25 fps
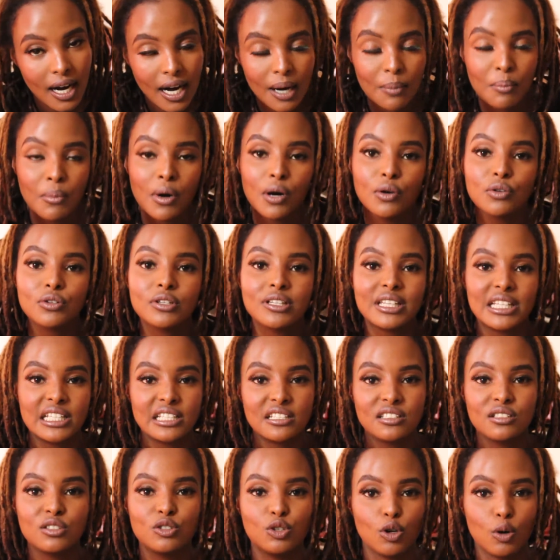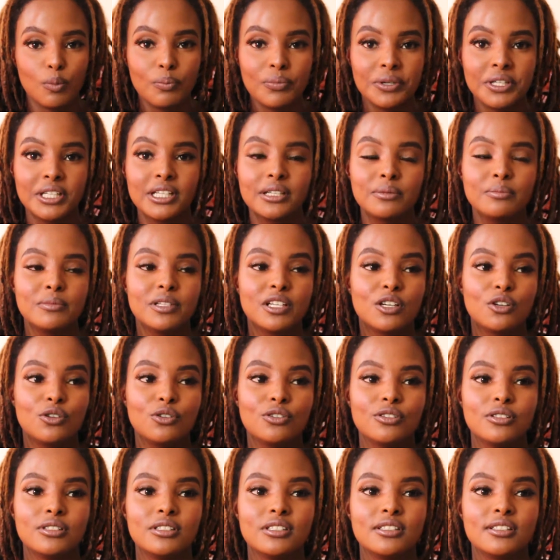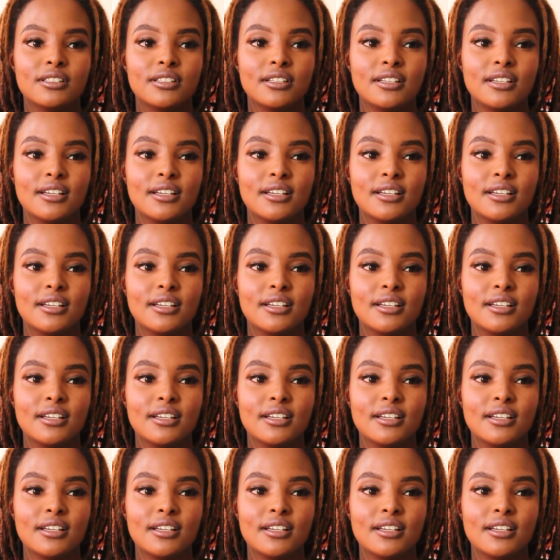about this topic because